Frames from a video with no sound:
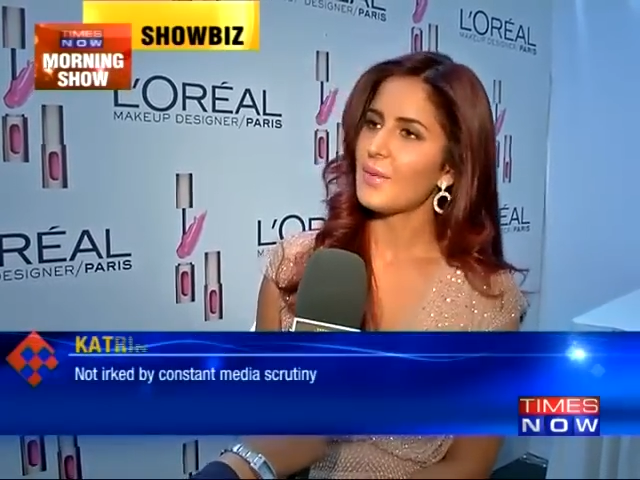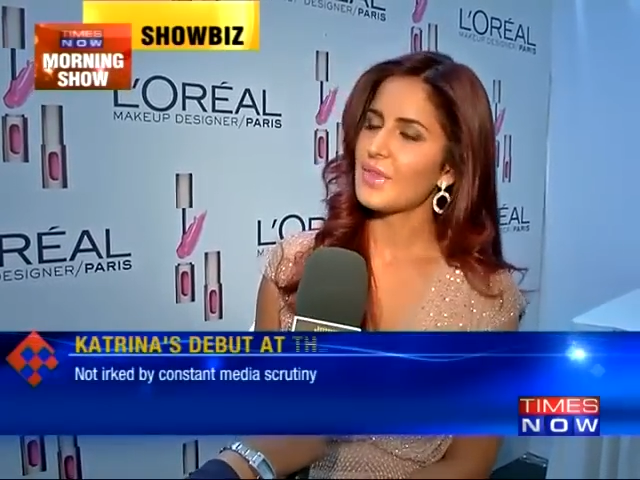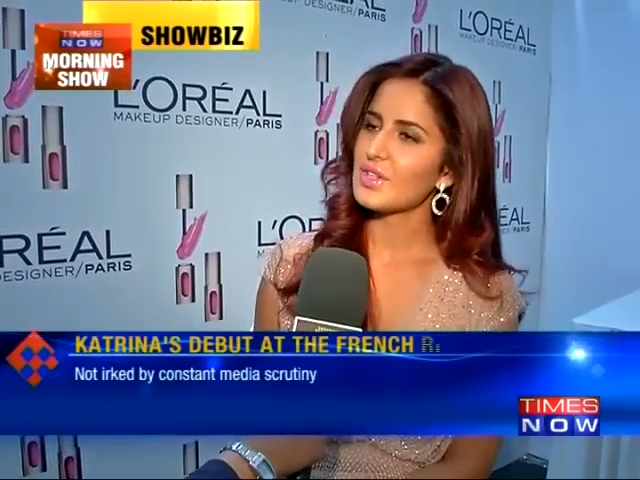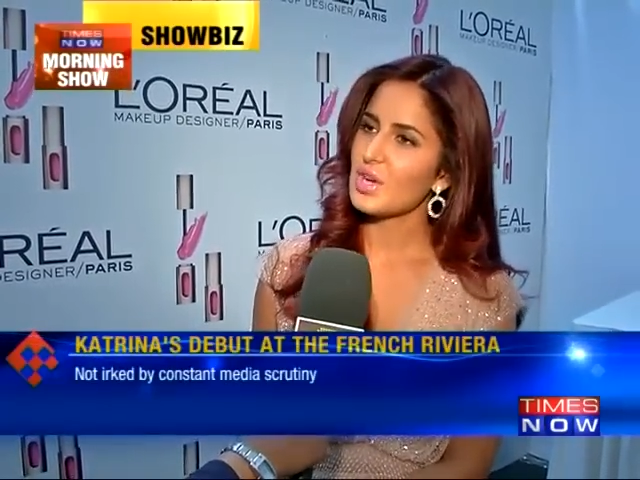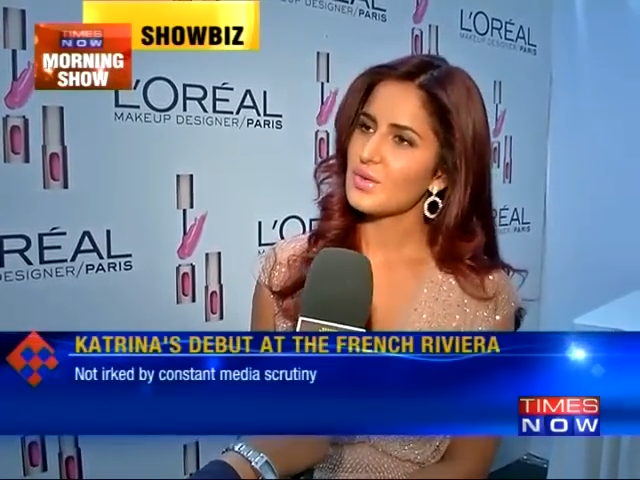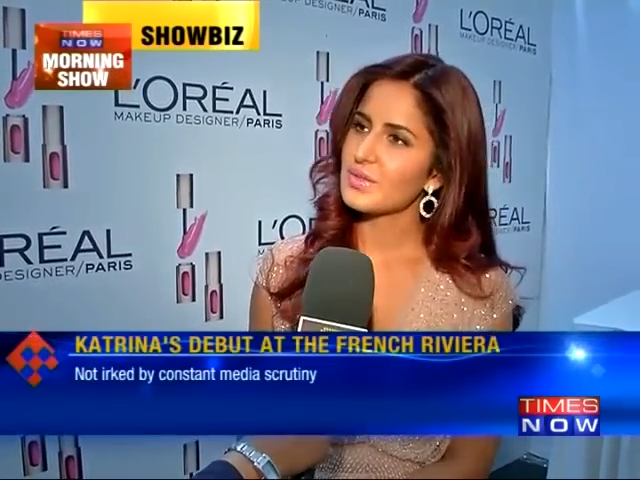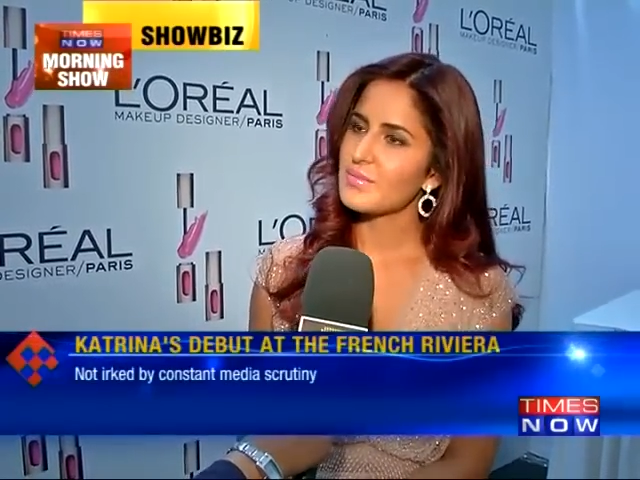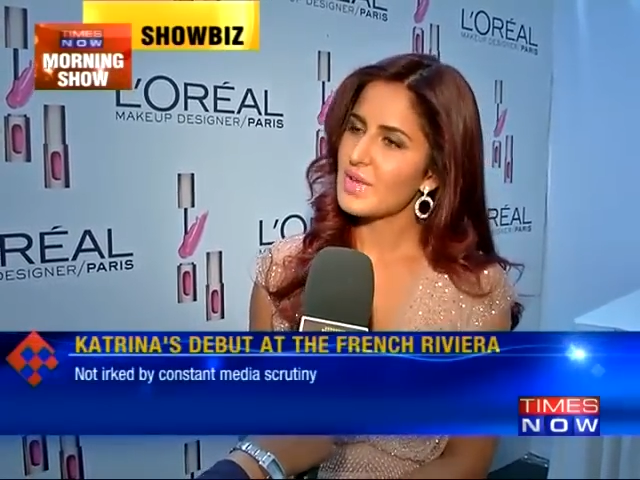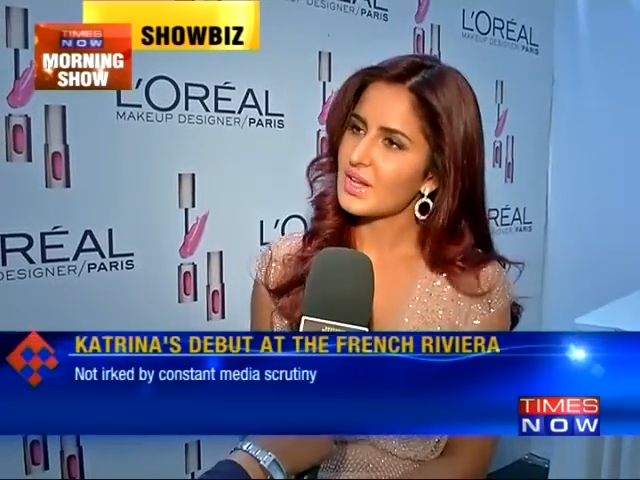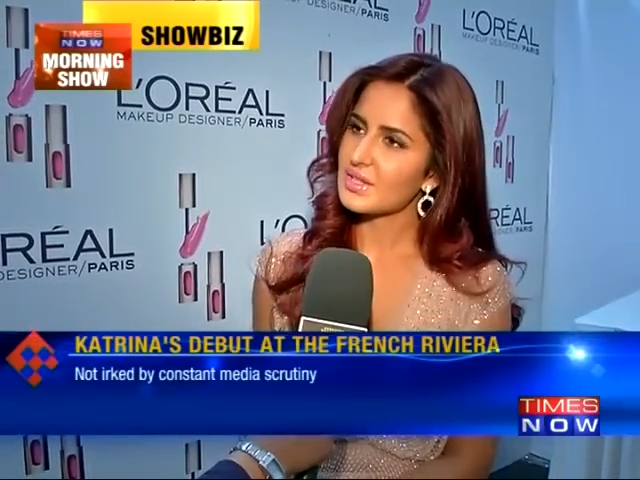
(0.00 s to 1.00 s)
There's always
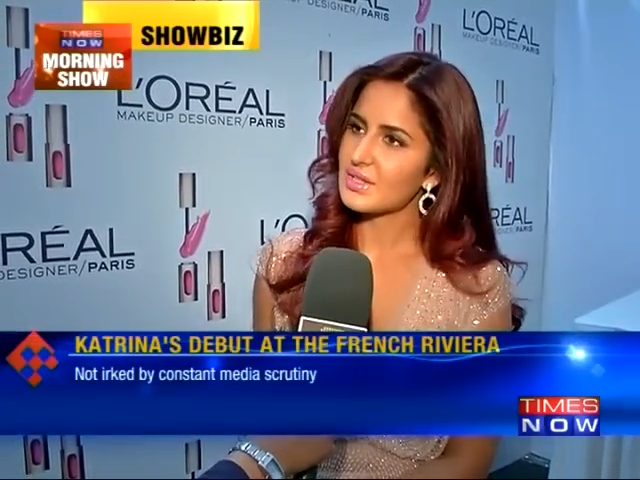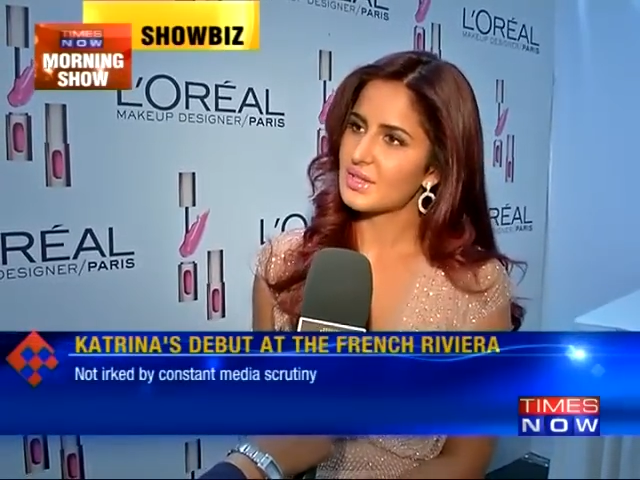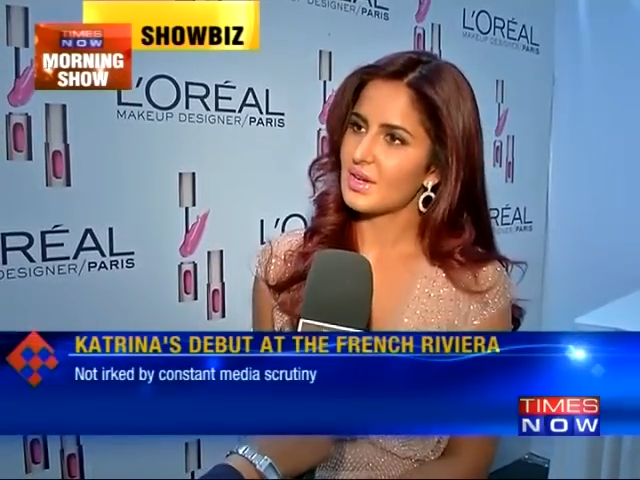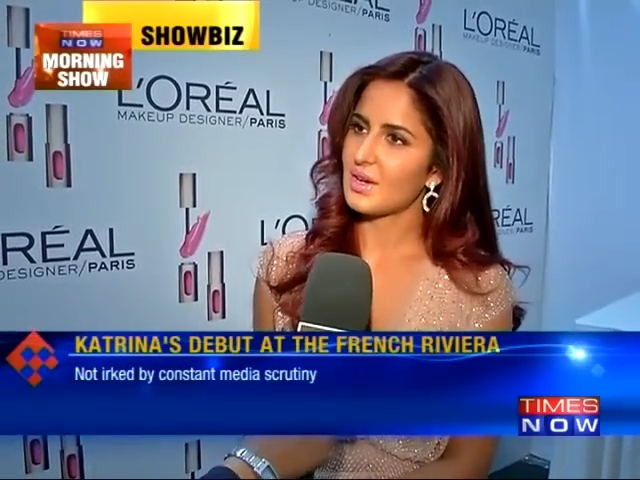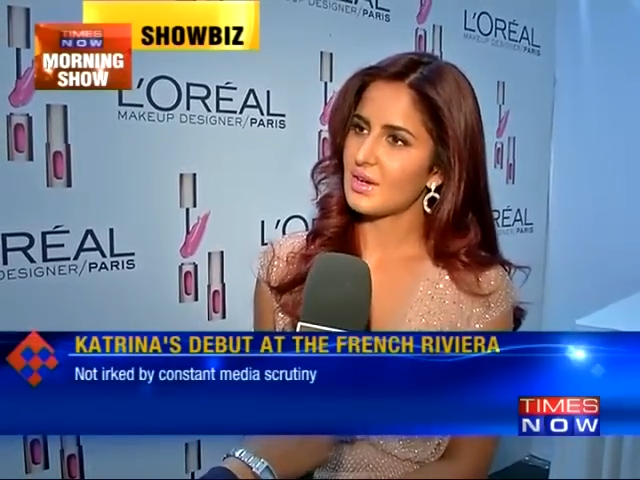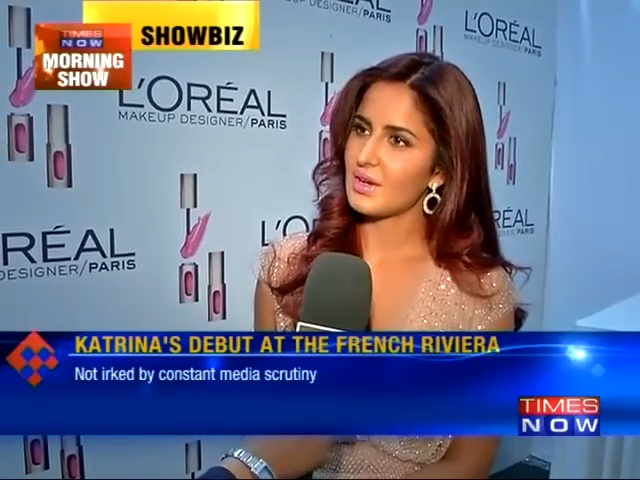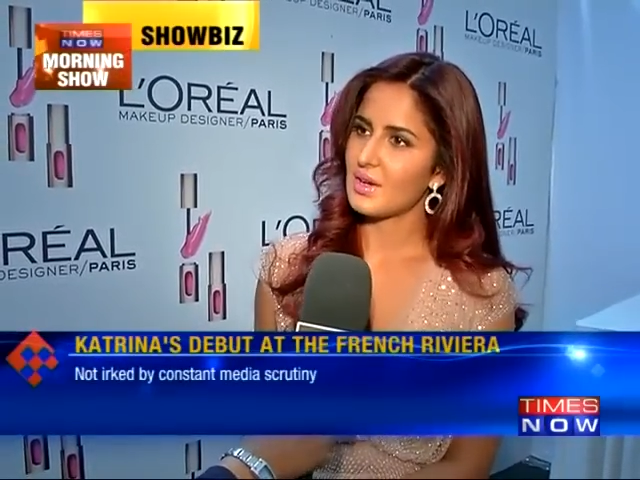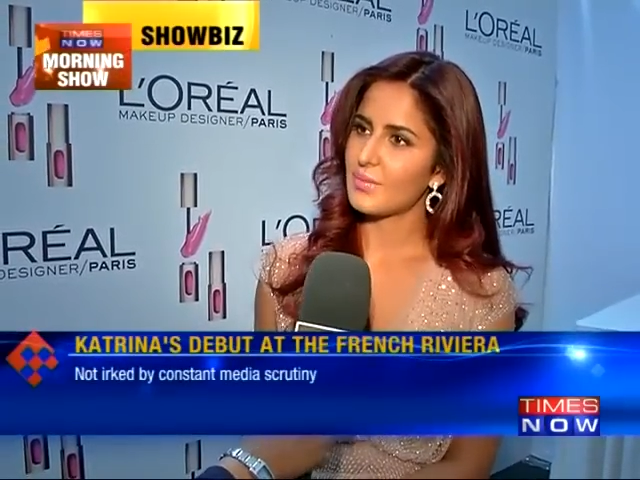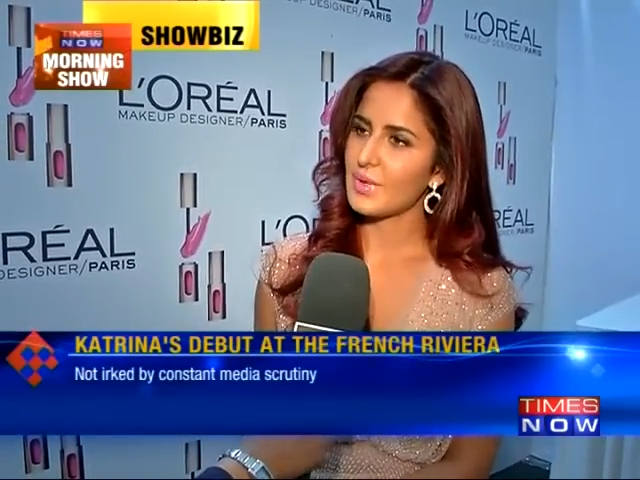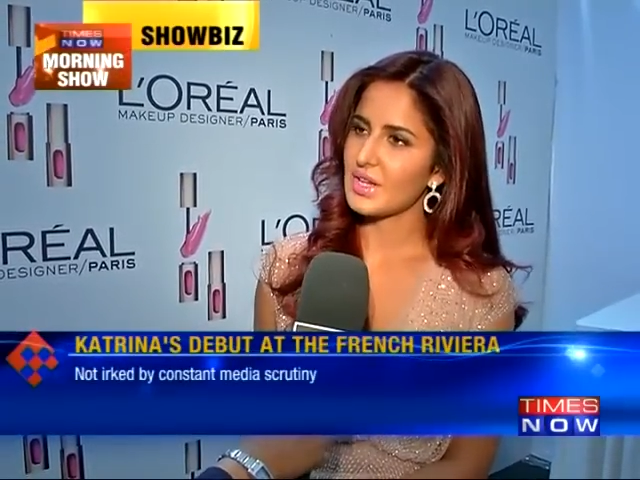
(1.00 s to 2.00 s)
mixed
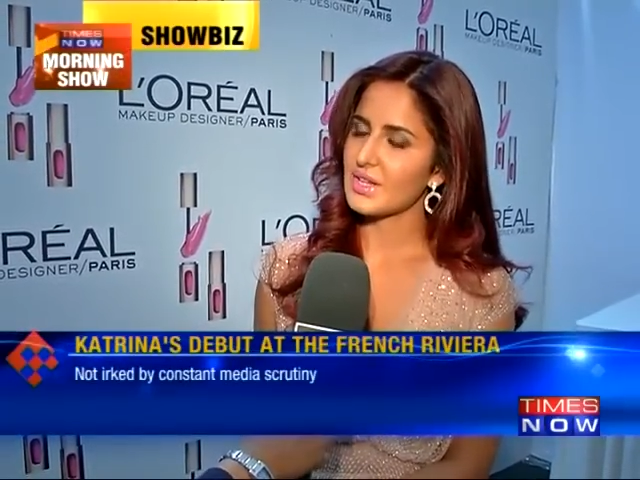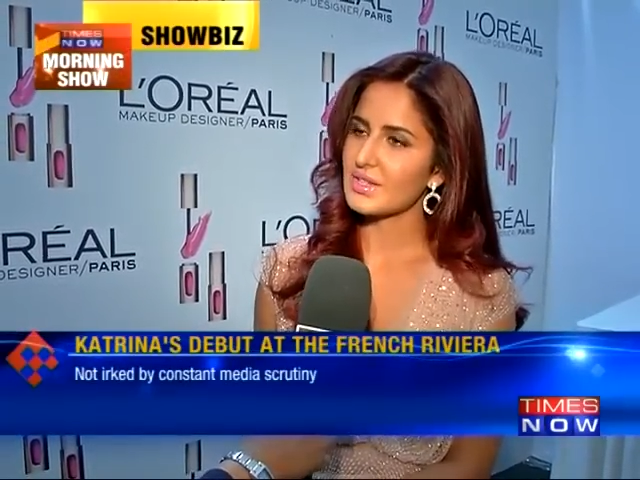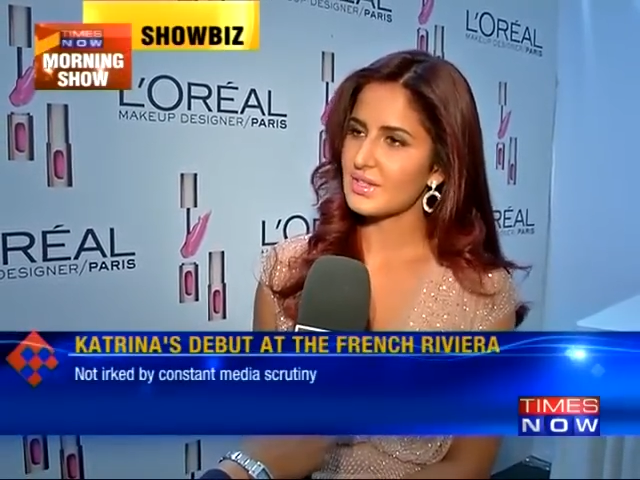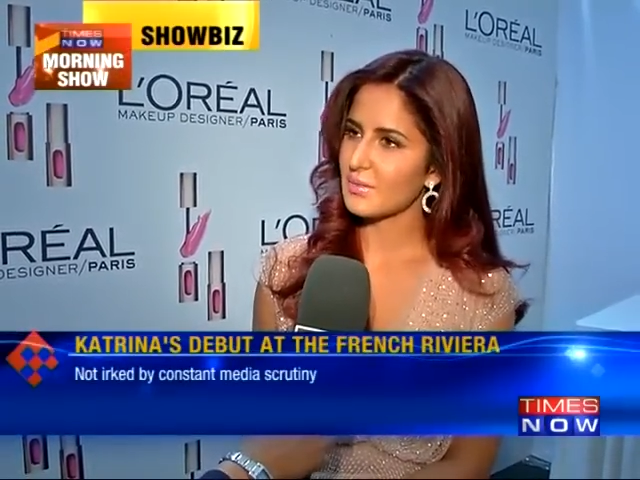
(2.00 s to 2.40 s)
opinions